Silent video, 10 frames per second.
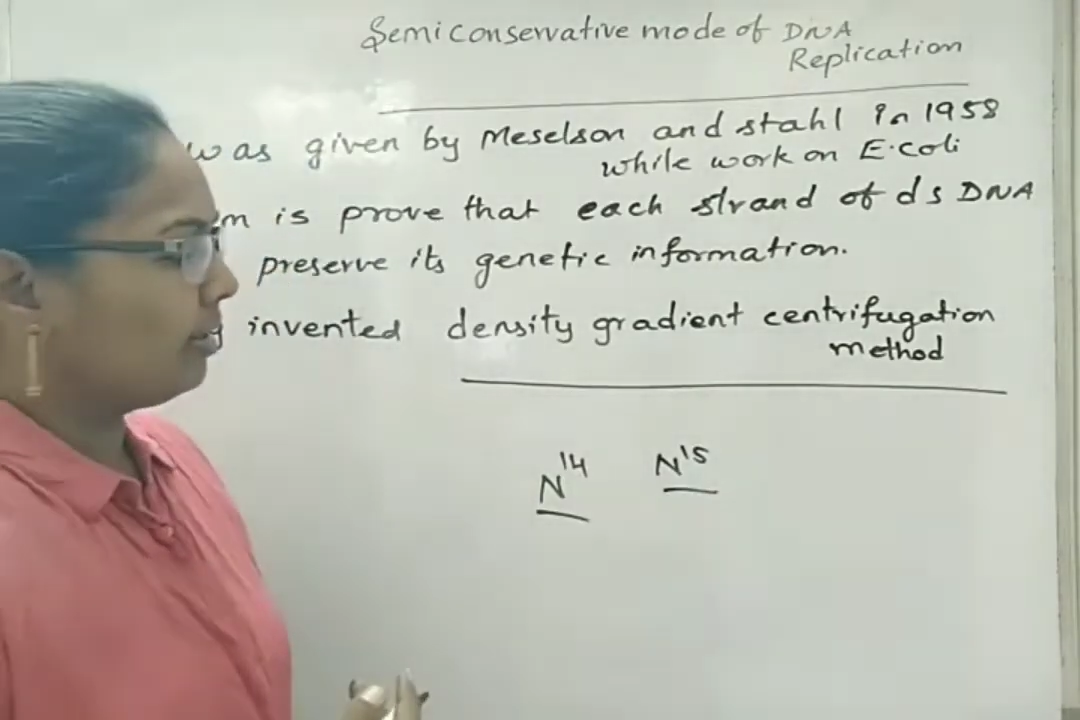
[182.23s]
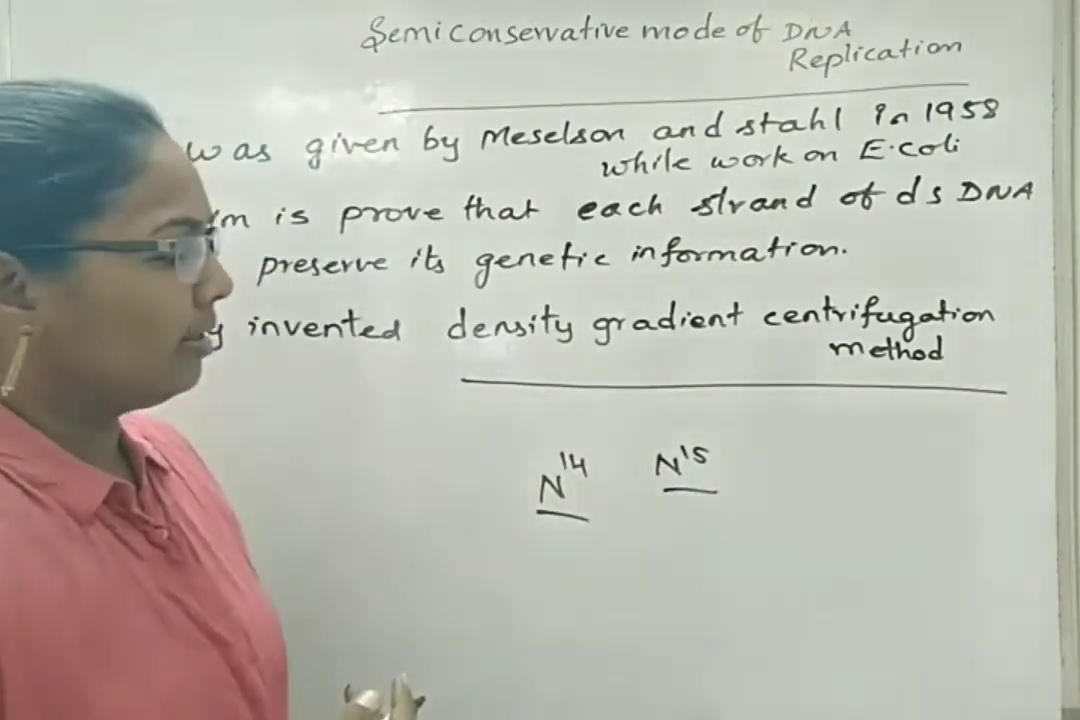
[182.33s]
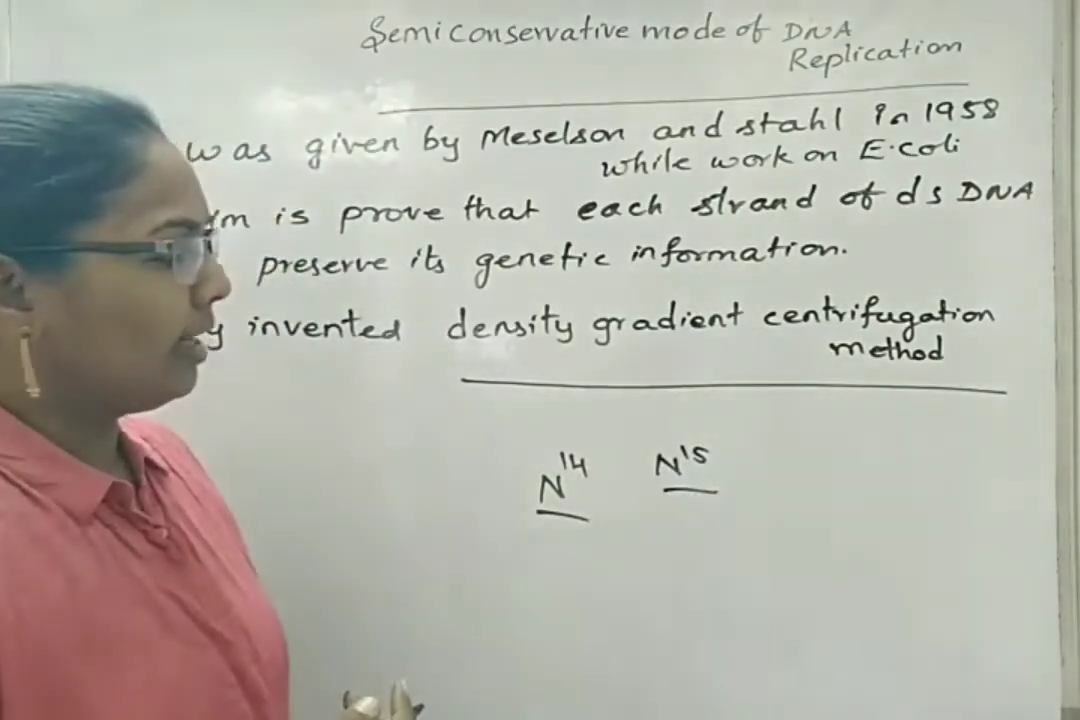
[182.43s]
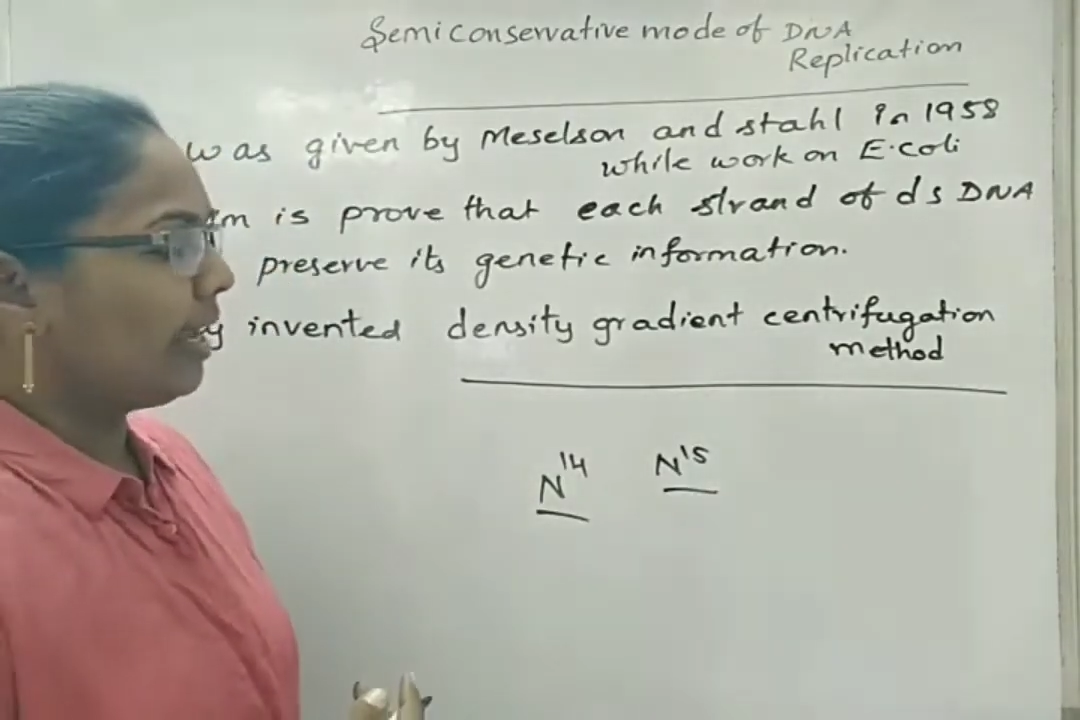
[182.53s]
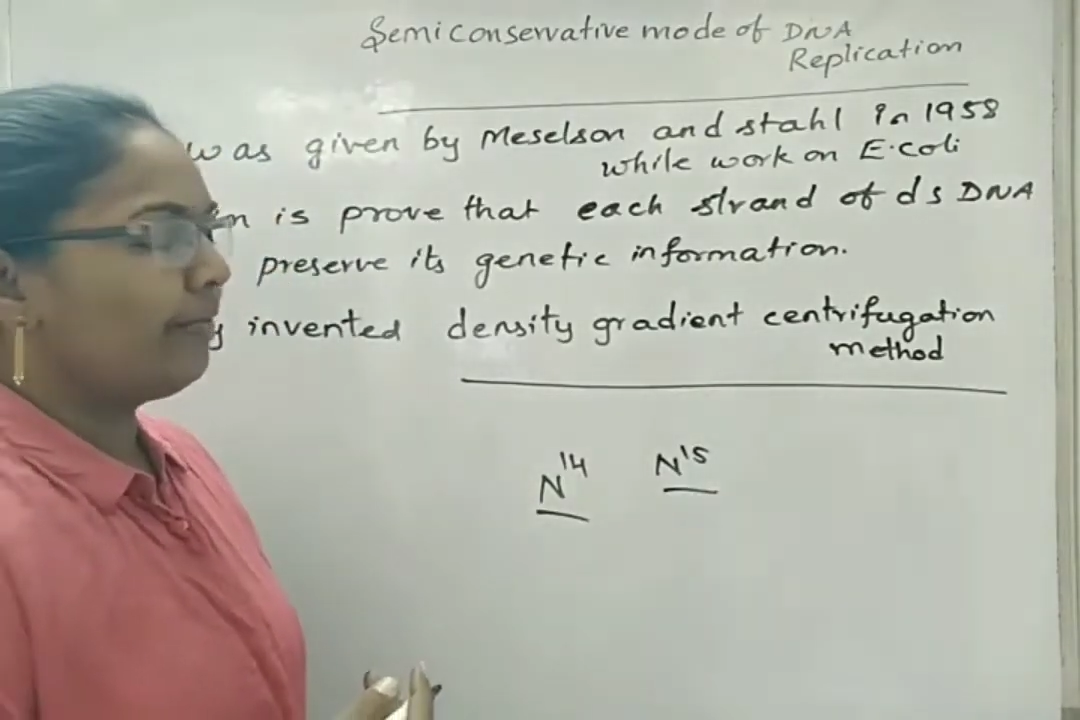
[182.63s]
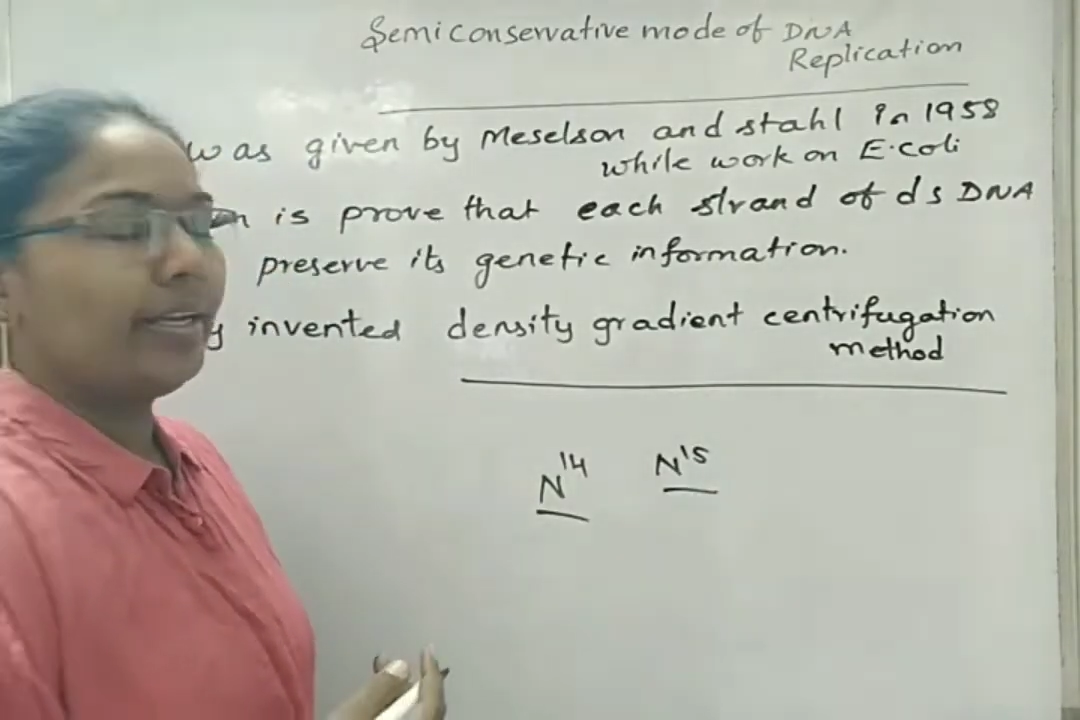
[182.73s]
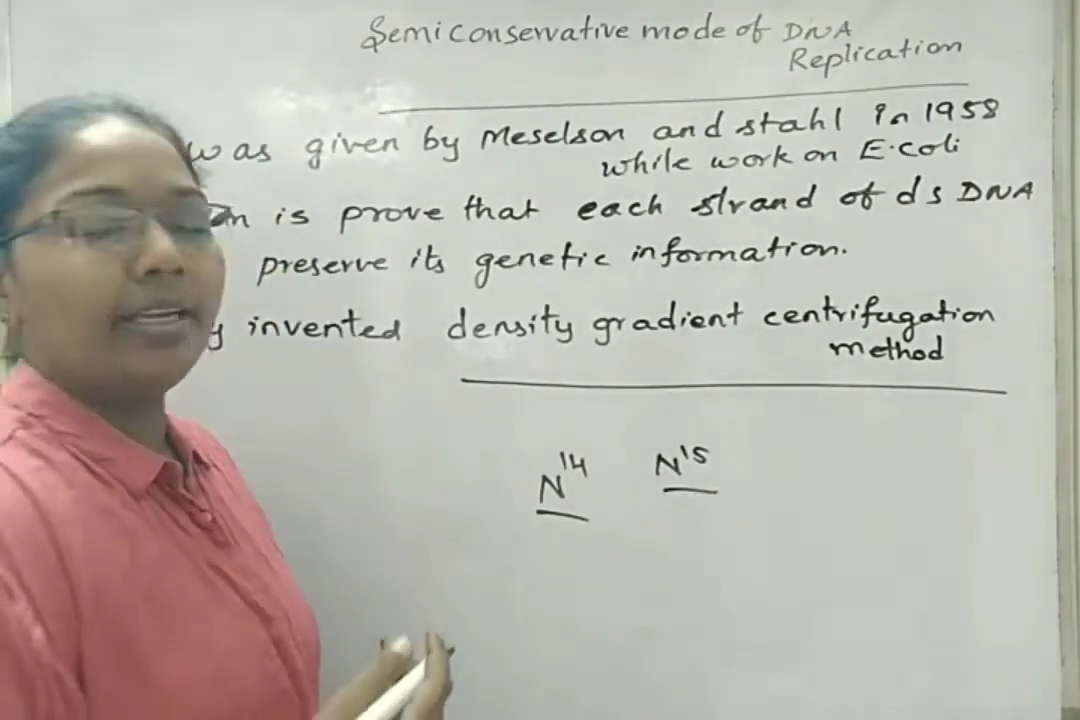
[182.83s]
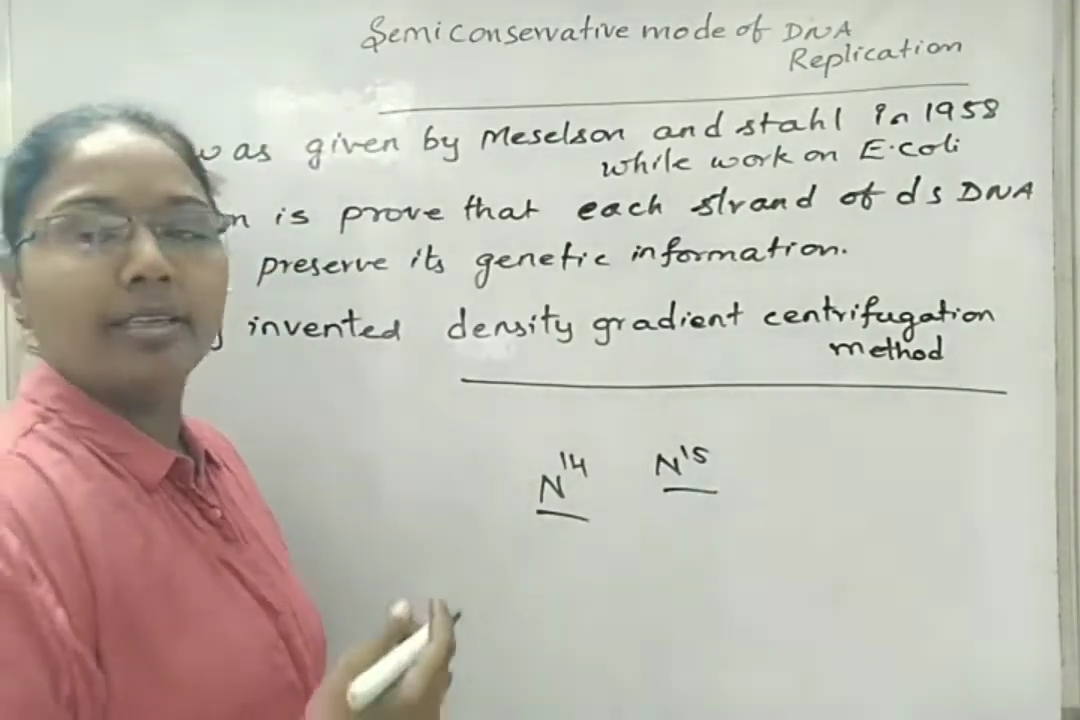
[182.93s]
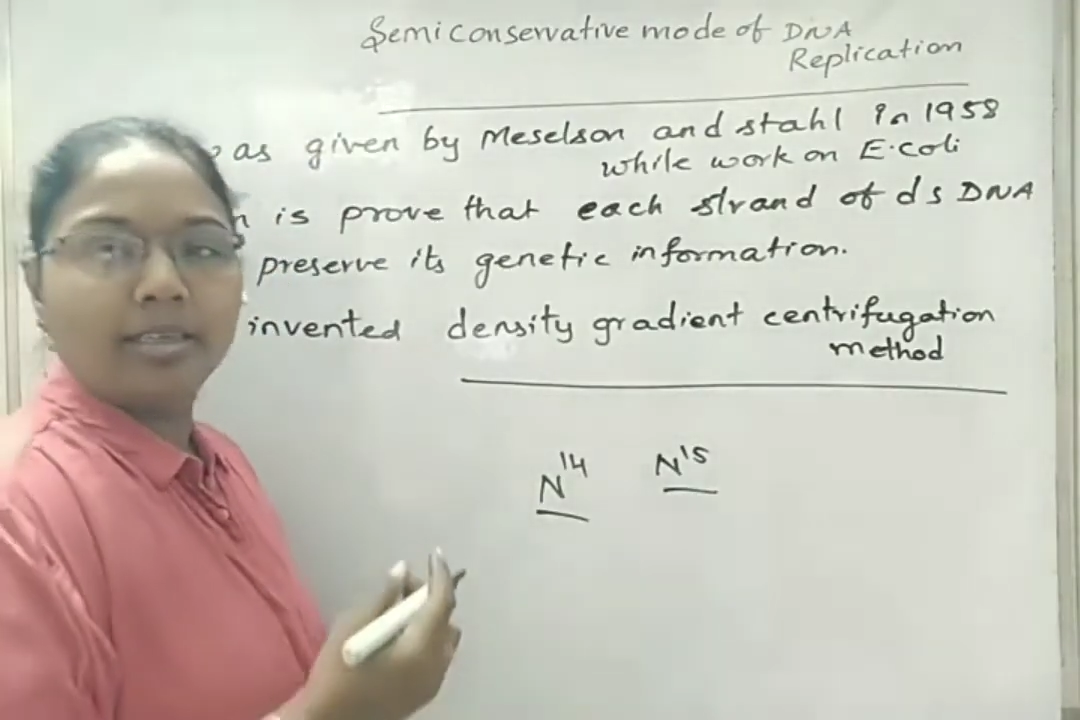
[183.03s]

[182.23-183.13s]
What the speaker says: heavy